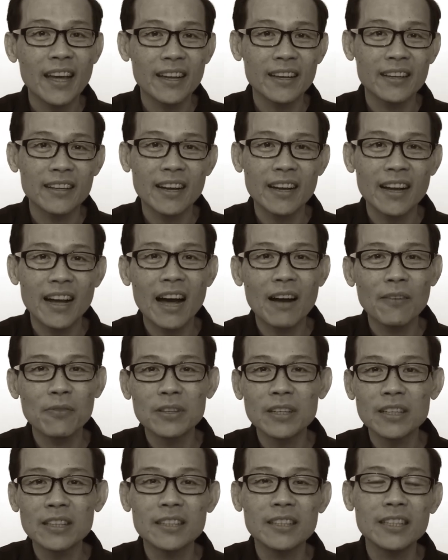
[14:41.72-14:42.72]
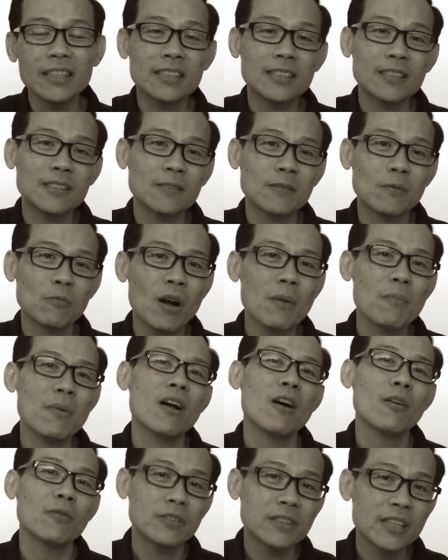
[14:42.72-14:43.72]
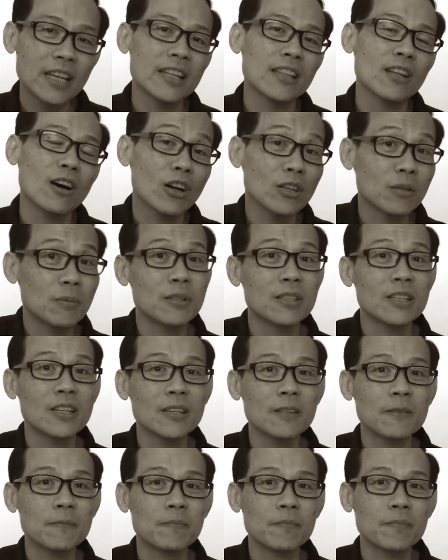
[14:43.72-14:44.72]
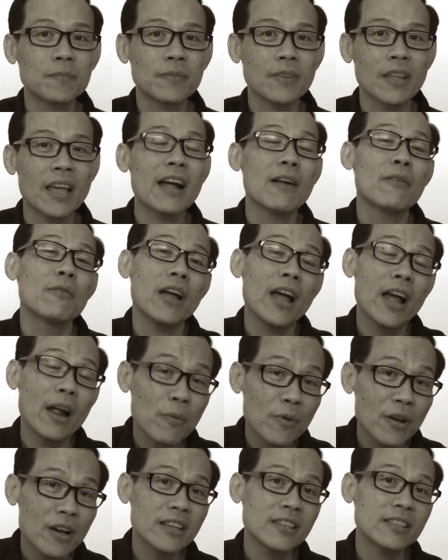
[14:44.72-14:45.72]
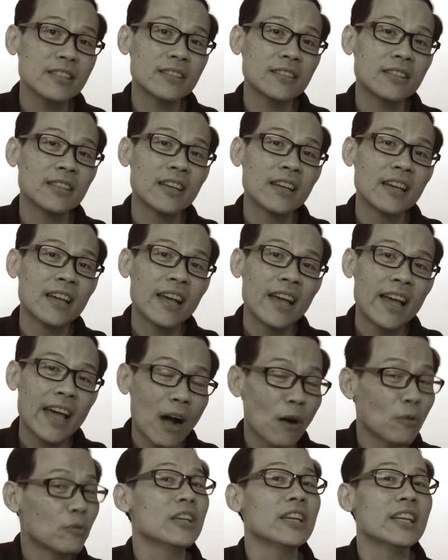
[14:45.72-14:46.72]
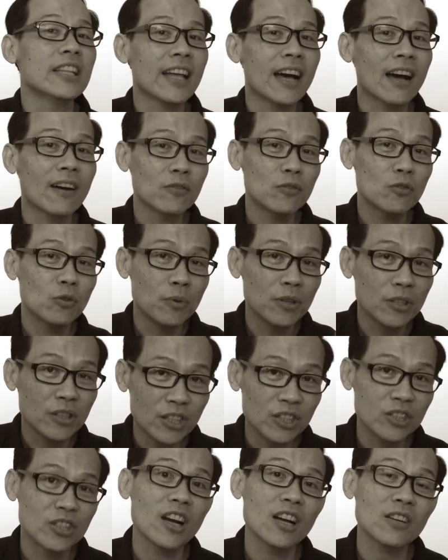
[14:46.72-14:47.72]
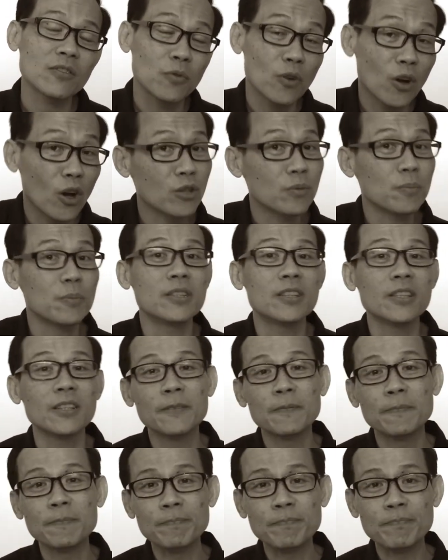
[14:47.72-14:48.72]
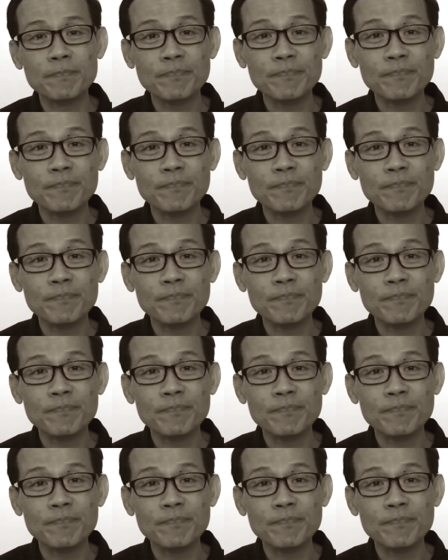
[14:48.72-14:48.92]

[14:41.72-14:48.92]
that after this 1 month of stay in the hospital, Ariel is healthy enough to be discharged from the hospital.